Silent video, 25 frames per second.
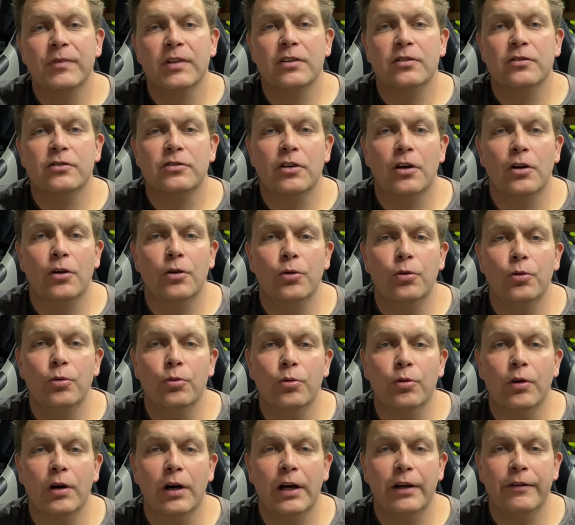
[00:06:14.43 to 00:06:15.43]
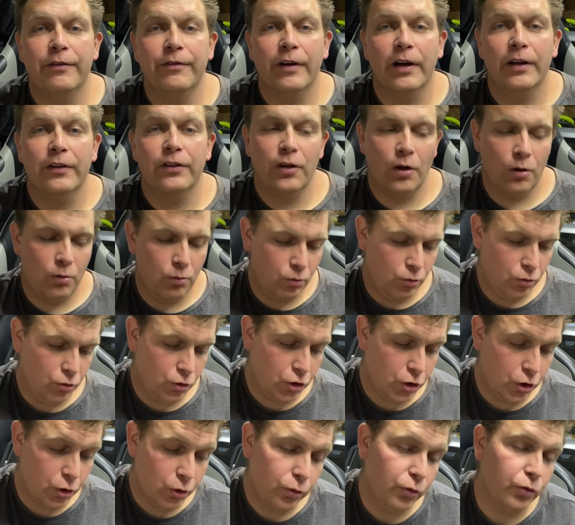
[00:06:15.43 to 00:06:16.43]
So if I don't
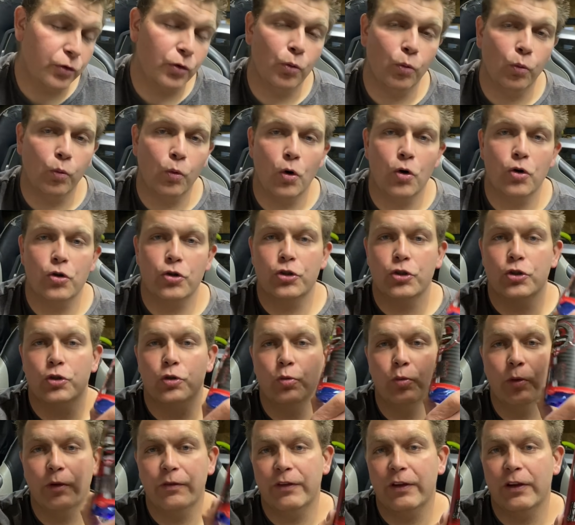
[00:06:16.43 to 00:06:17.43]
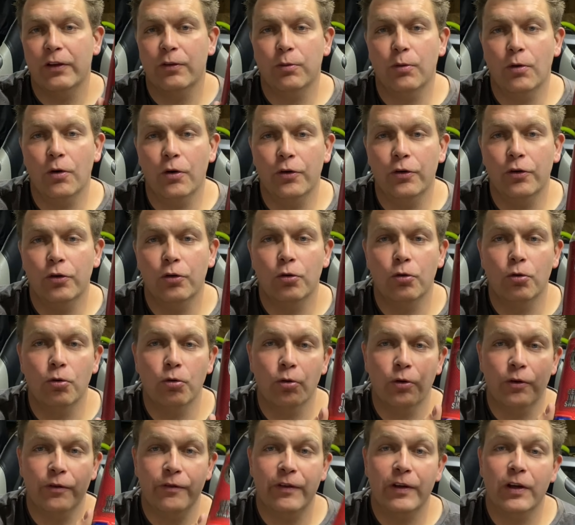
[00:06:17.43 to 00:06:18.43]
choose to wash with this one,
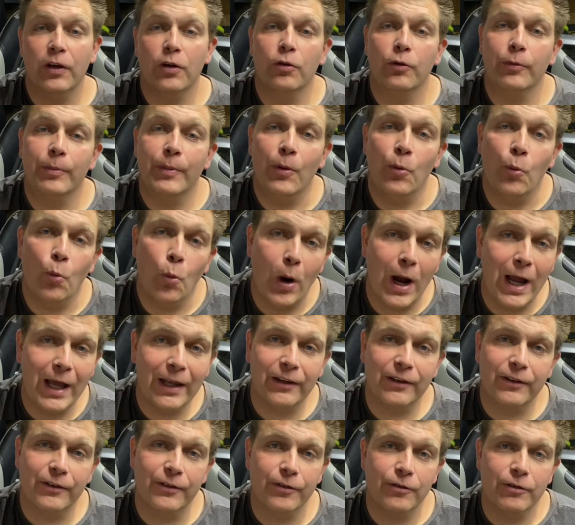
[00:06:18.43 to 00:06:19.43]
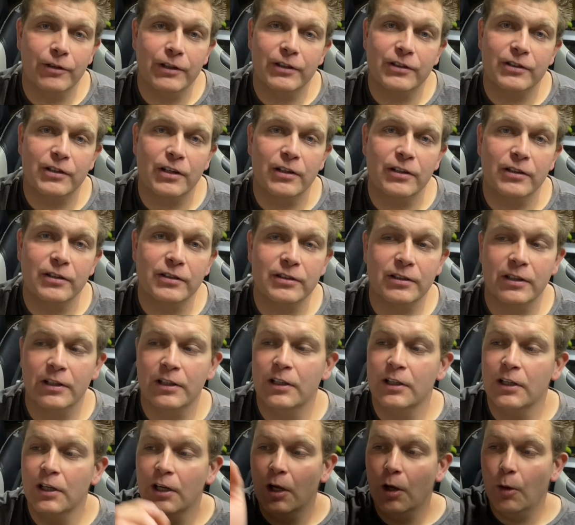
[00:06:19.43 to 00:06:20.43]
or the vehicle's been waxed, for instance,
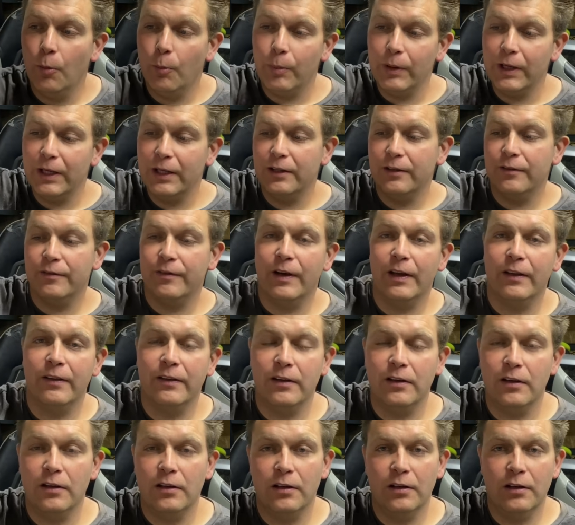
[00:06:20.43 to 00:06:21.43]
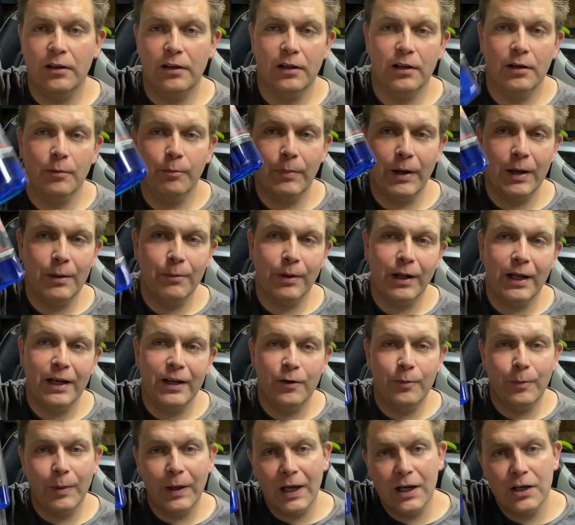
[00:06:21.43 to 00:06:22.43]
being the fact that Bane Blade
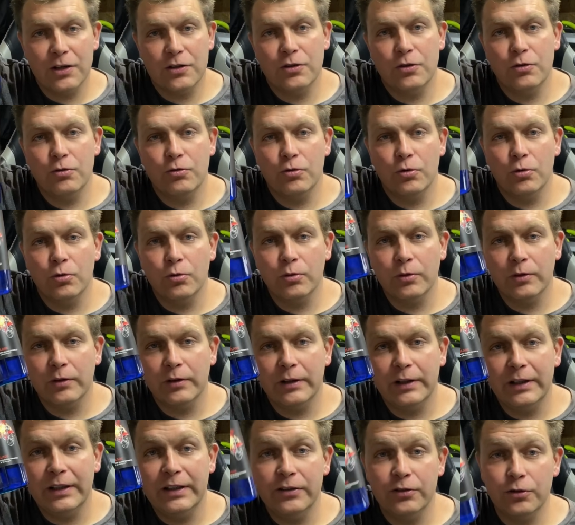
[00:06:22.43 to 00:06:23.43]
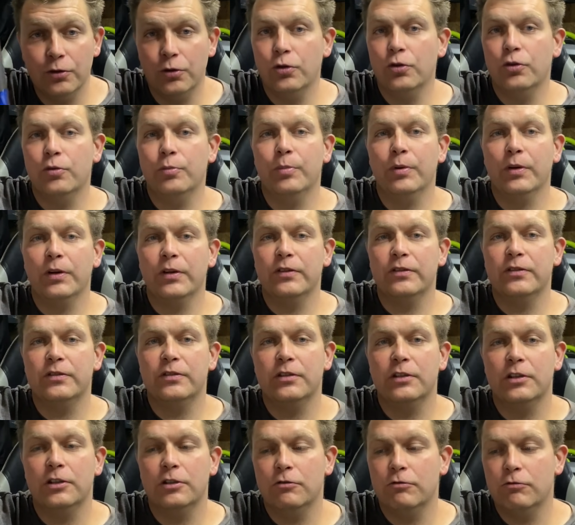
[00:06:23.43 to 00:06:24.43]
is pH neutral is good, because
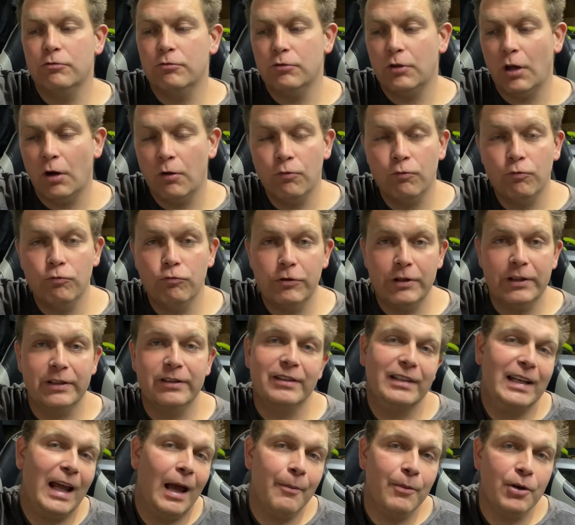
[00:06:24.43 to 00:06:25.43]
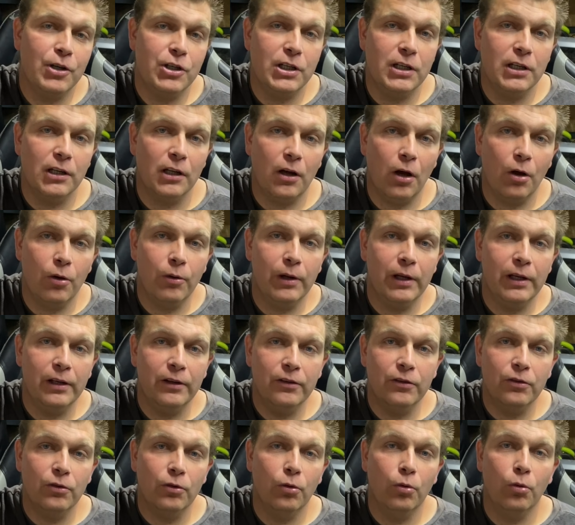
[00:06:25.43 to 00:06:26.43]
you don't risk damaging the
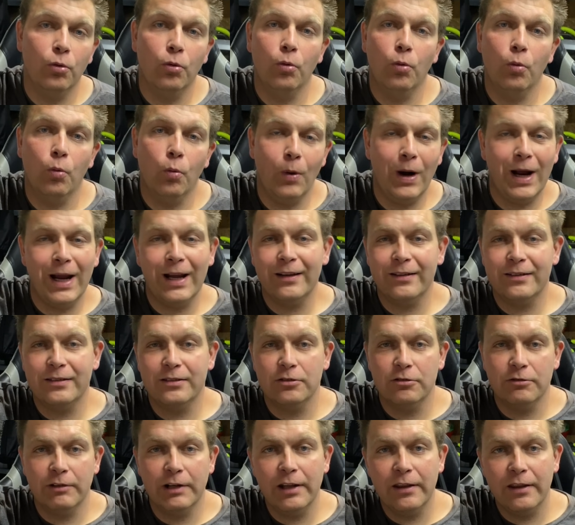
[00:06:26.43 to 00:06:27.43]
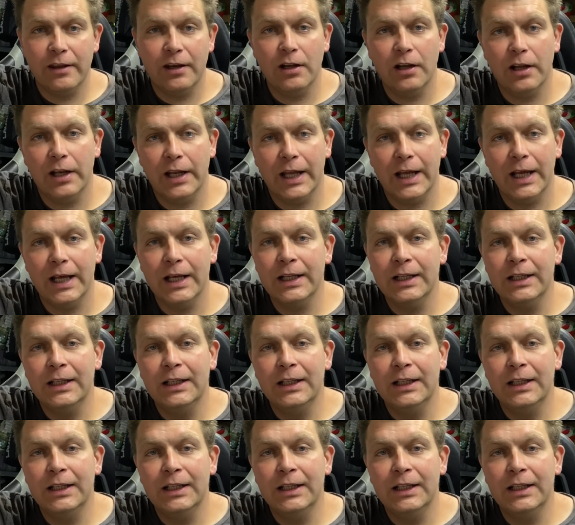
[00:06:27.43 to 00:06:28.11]
coatings or wax or anything like that.